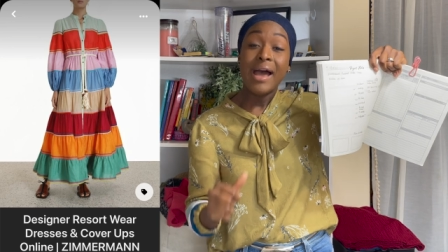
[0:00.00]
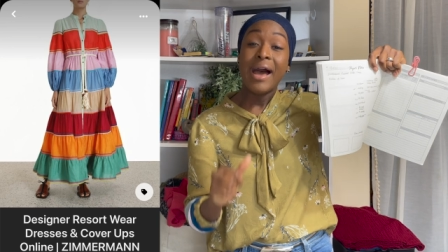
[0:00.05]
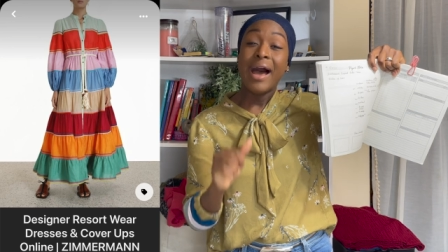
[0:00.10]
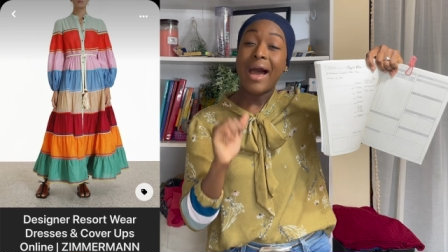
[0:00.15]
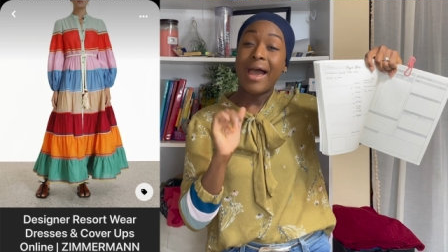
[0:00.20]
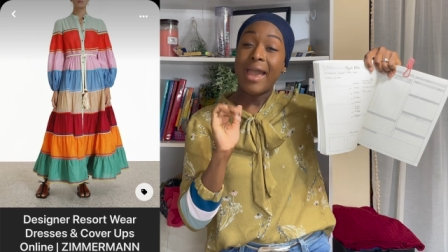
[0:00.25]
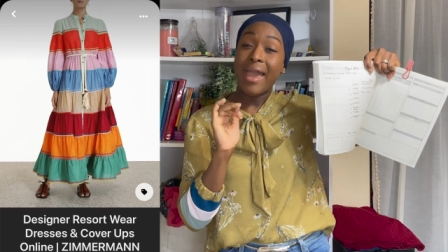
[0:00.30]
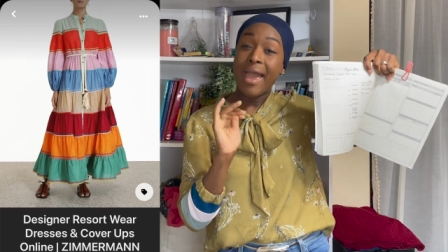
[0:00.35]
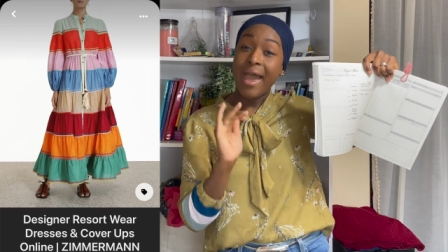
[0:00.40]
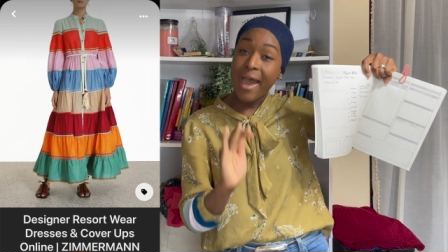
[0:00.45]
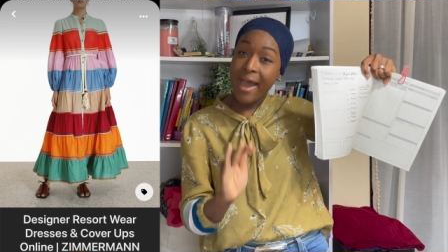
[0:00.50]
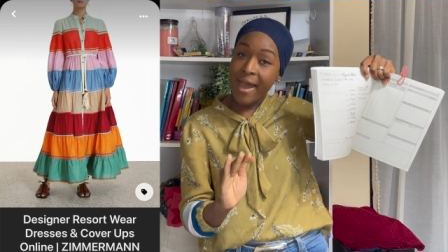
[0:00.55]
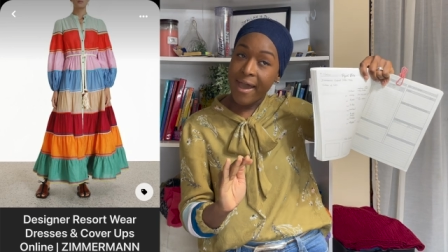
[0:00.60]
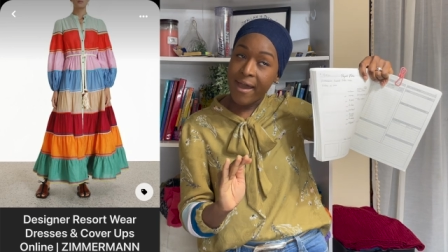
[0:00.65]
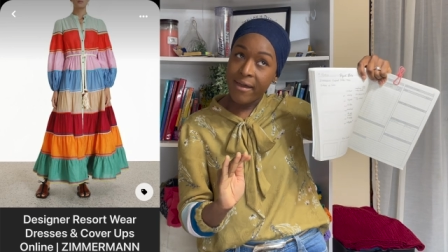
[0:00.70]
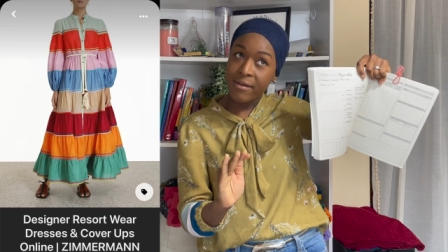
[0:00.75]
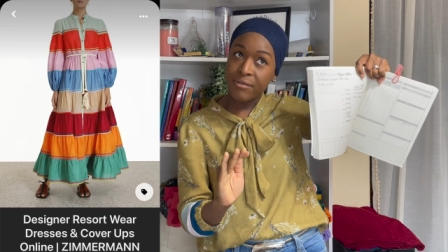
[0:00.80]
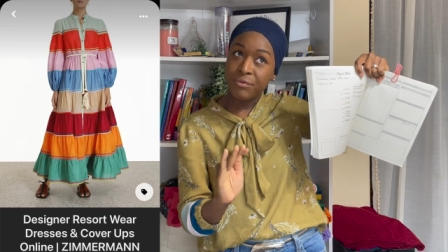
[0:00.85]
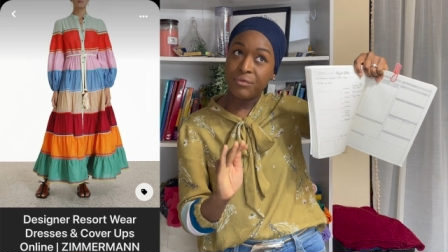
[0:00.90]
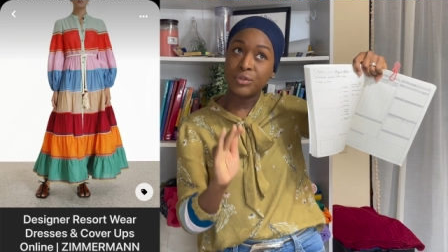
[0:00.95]
I
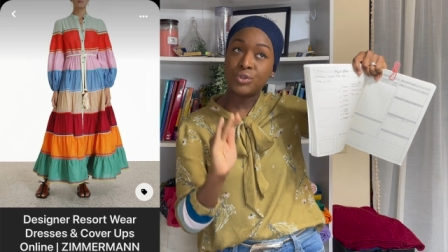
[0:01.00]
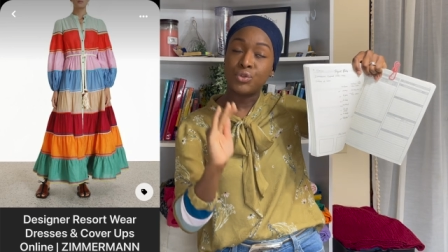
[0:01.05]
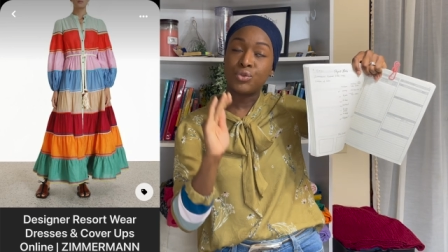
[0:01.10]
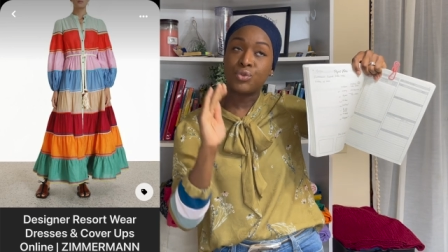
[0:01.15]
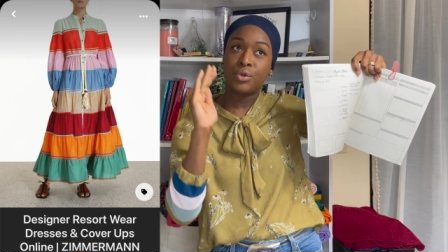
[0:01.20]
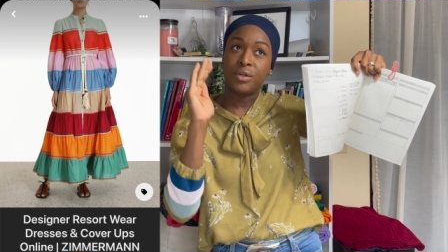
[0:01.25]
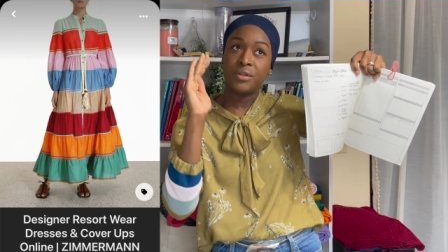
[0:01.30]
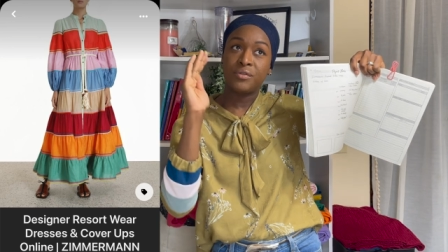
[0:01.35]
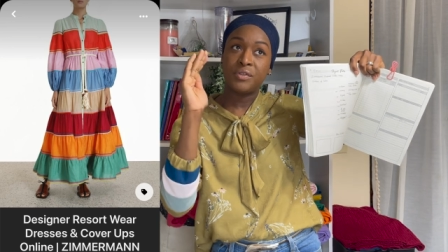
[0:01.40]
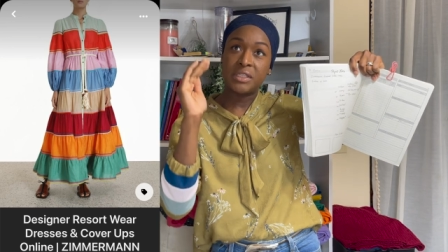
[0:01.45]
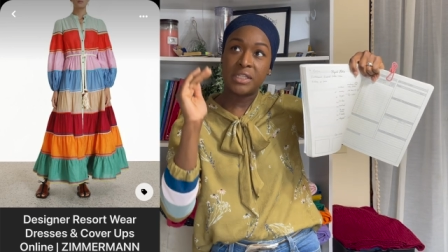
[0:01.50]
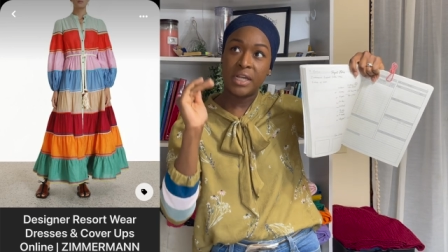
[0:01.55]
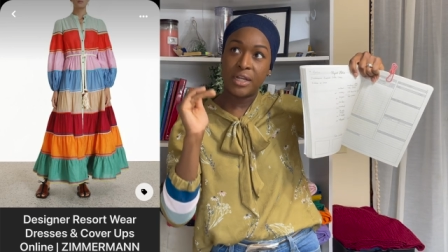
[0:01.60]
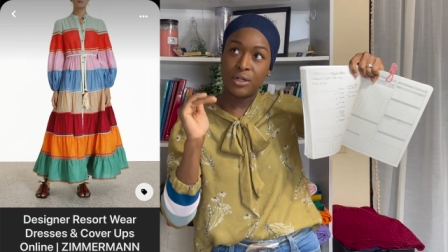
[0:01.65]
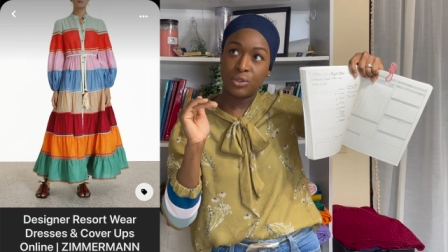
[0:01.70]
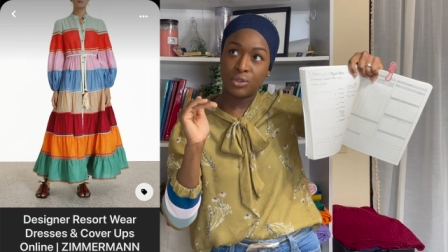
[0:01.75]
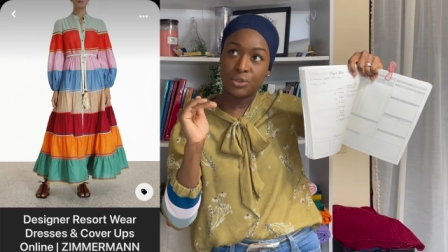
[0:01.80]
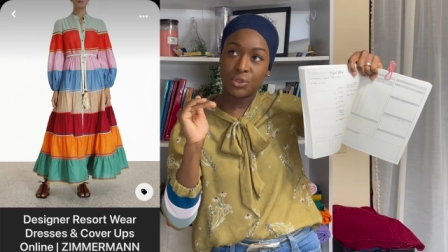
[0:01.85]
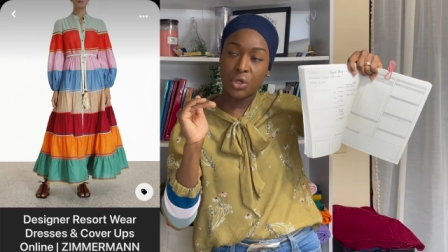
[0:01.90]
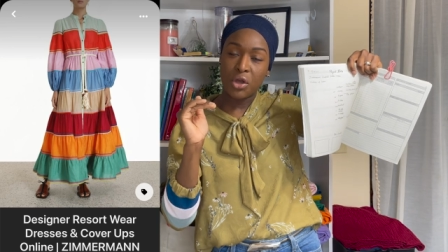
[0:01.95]
have sort of
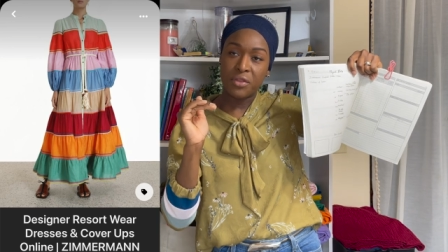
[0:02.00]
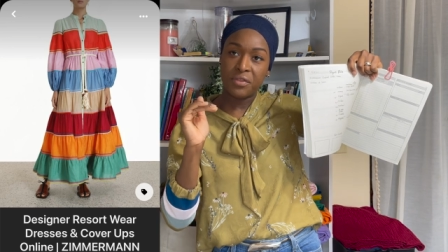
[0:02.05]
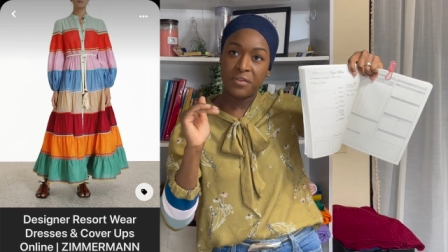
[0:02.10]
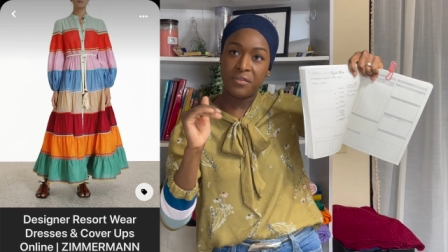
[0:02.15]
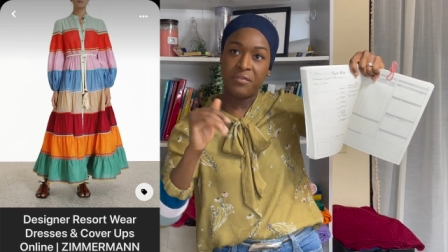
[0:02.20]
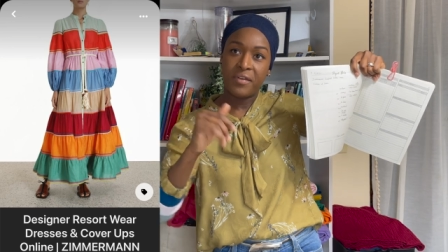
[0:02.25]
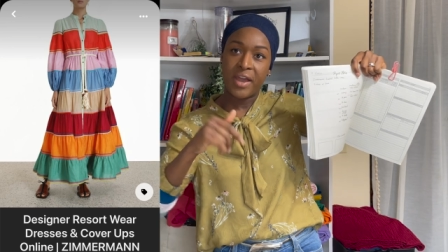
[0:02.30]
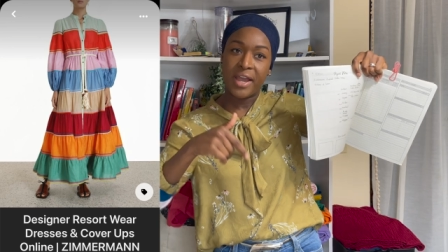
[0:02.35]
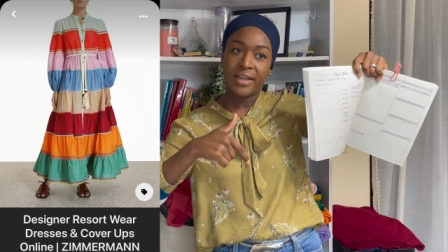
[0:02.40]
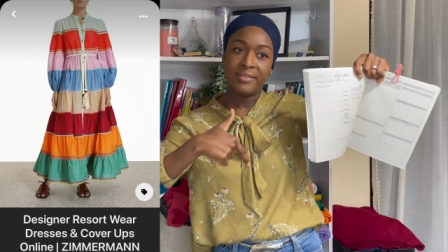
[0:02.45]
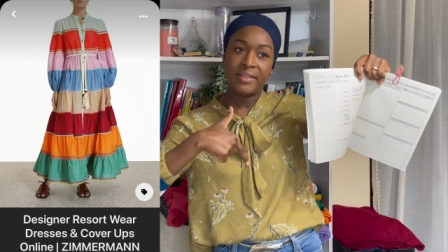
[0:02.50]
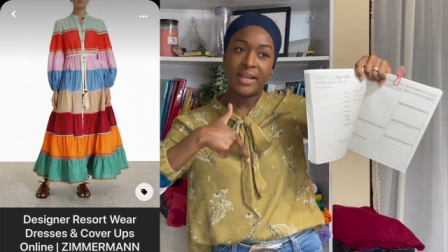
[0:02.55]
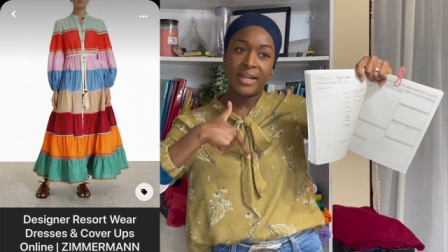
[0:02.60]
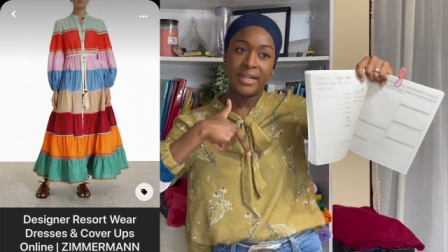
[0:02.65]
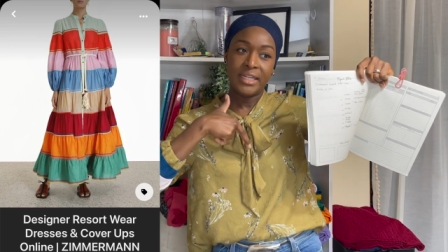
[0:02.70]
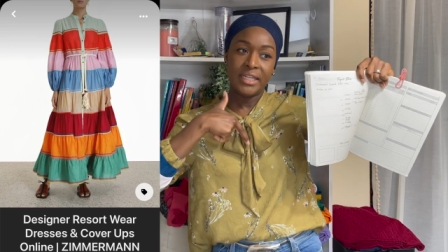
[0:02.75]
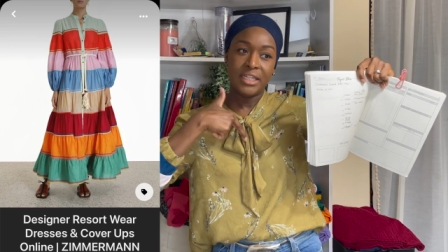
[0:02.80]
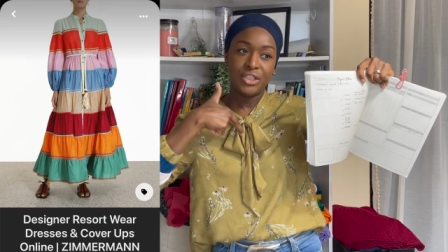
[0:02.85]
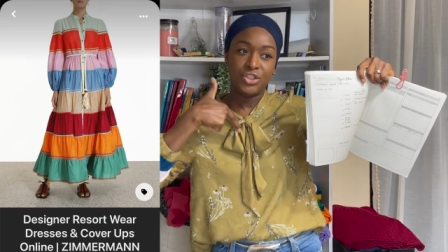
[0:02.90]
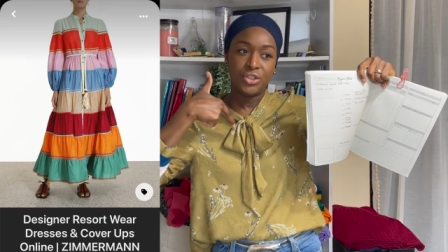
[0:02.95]
settled on the fact
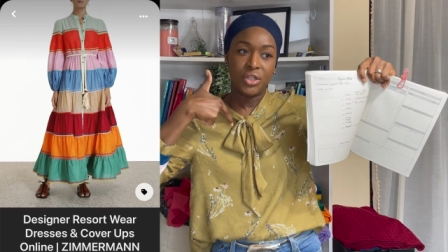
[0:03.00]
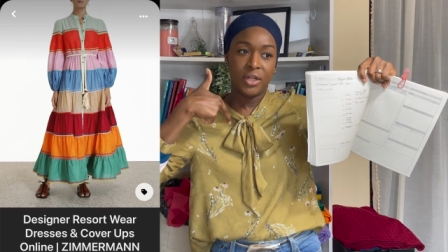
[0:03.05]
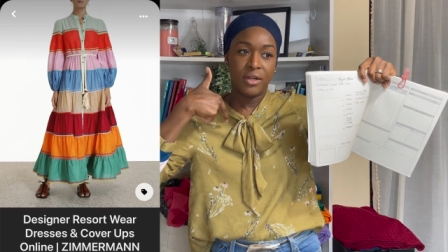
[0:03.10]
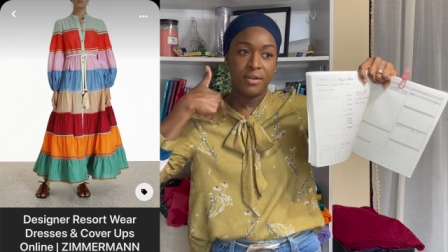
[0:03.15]
that each